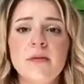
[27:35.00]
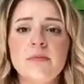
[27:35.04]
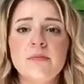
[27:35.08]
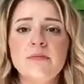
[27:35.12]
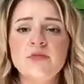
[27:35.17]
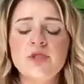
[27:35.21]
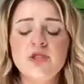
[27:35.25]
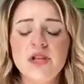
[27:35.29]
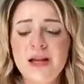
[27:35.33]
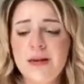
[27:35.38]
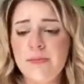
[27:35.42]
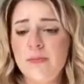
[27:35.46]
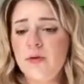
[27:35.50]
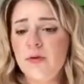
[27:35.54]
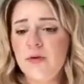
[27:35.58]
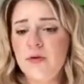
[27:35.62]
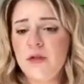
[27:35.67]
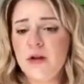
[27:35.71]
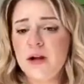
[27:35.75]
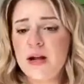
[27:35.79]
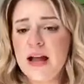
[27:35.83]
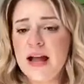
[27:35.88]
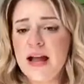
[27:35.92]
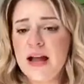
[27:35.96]
shampoo
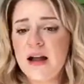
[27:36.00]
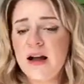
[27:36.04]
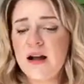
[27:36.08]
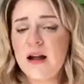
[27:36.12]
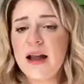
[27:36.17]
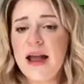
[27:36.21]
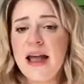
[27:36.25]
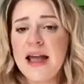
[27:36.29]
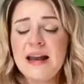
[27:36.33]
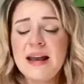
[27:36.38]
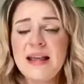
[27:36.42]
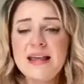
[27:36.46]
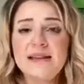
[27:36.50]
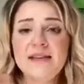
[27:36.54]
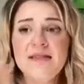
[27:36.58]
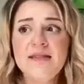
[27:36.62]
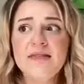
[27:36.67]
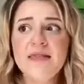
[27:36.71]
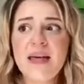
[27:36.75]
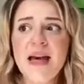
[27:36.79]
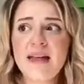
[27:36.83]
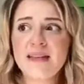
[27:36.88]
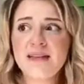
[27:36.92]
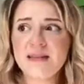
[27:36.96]
their hair, and
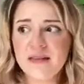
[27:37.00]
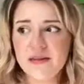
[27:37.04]
in that